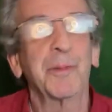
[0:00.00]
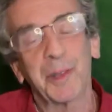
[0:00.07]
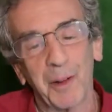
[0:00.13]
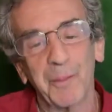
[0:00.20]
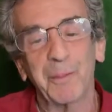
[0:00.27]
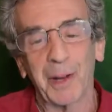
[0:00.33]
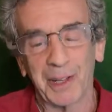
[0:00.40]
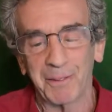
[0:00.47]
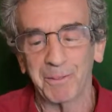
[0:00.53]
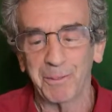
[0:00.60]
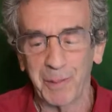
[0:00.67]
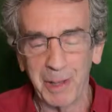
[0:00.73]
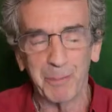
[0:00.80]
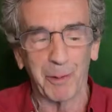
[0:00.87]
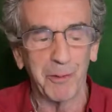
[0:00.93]
but
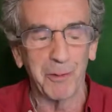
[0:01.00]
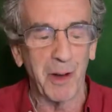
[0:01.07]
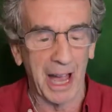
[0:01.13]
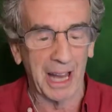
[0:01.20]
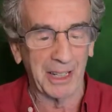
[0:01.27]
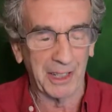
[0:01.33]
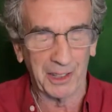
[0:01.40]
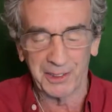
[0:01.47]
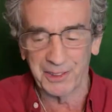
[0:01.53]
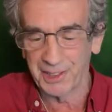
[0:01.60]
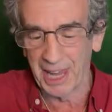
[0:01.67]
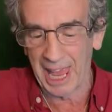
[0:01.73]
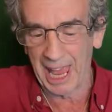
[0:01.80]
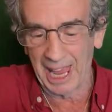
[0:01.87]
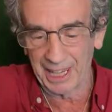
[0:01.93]
people find
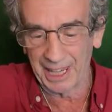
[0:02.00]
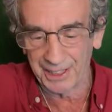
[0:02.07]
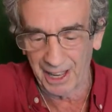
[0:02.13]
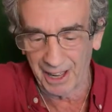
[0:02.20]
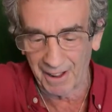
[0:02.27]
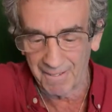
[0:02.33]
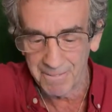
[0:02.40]
us. And